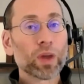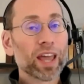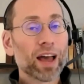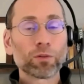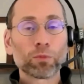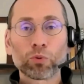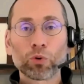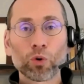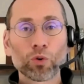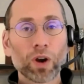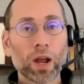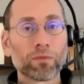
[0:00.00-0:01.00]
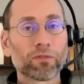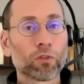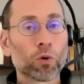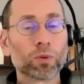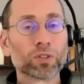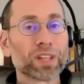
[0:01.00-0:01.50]
We have a program
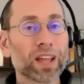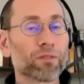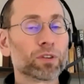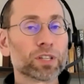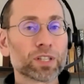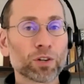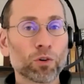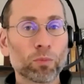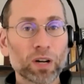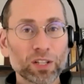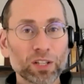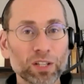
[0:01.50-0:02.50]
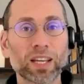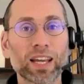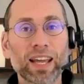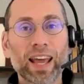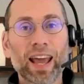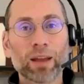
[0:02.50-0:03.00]
for almost every single budget,
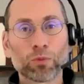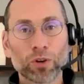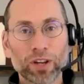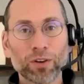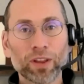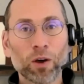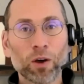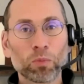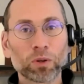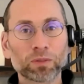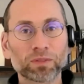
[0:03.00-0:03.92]
and we're here to help.